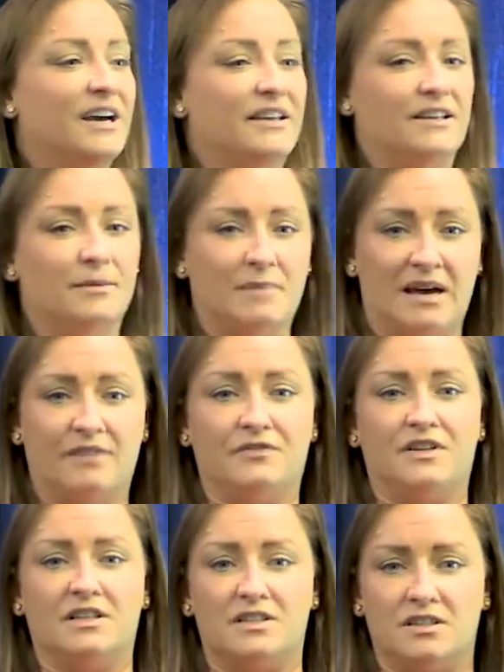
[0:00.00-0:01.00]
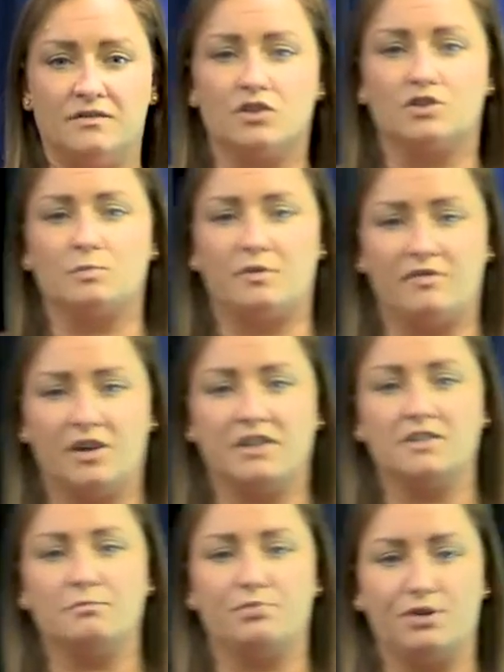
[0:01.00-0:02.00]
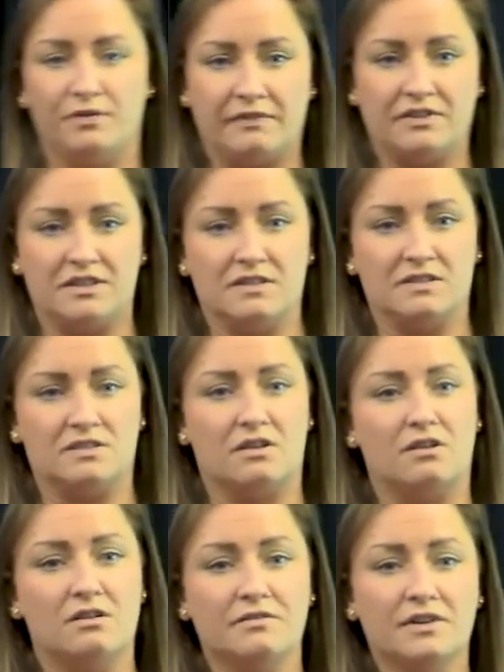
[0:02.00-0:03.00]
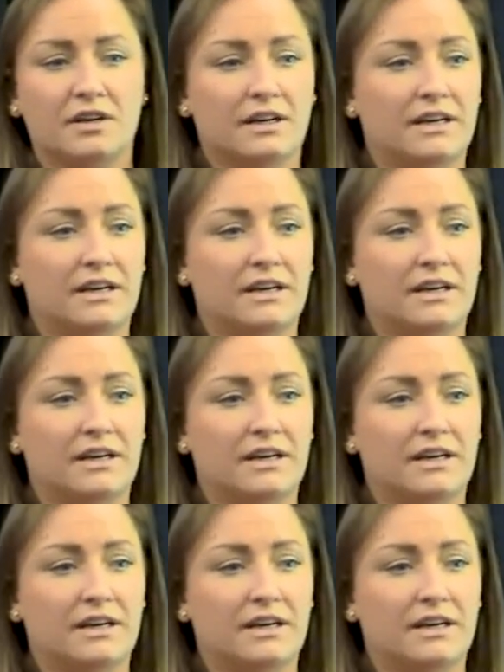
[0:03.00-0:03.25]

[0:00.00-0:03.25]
and the amount of things that you've got to provide and prove evidence of